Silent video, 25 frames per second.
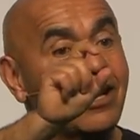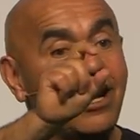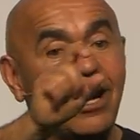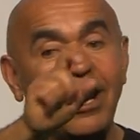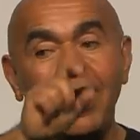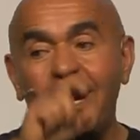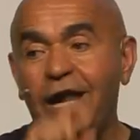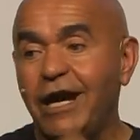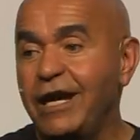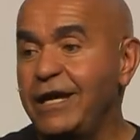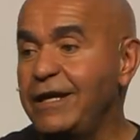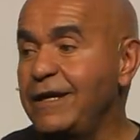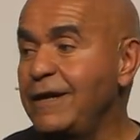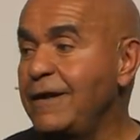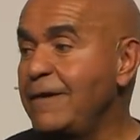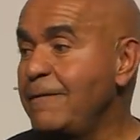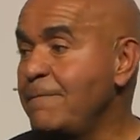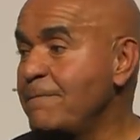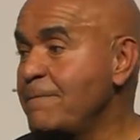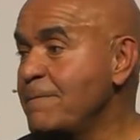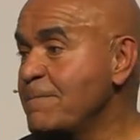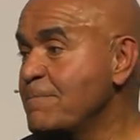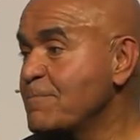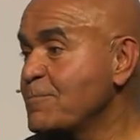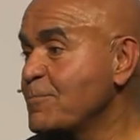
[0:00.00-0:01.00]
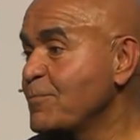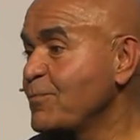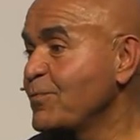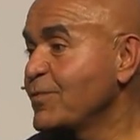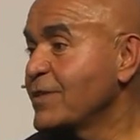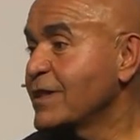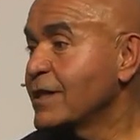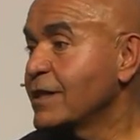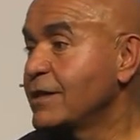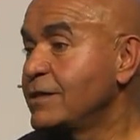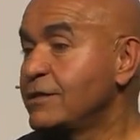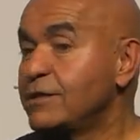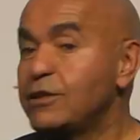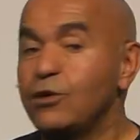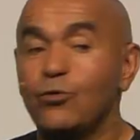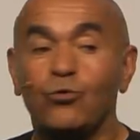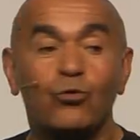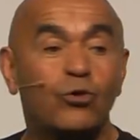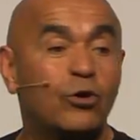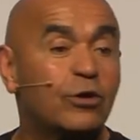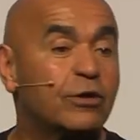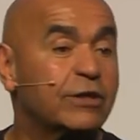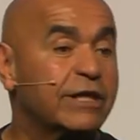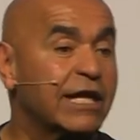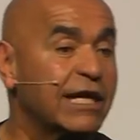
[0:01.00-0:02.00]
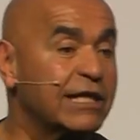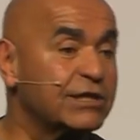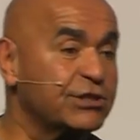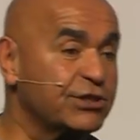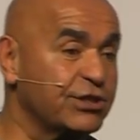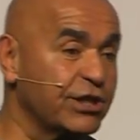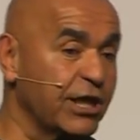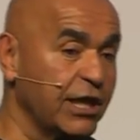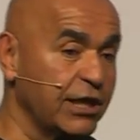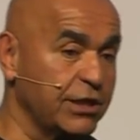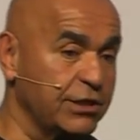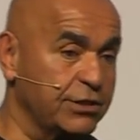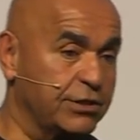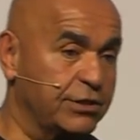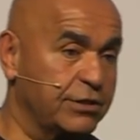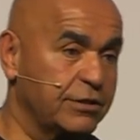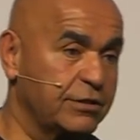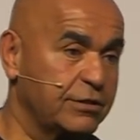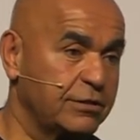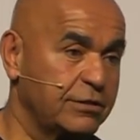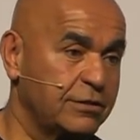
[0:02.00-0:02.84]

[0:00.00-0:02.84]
eye, the world has changed.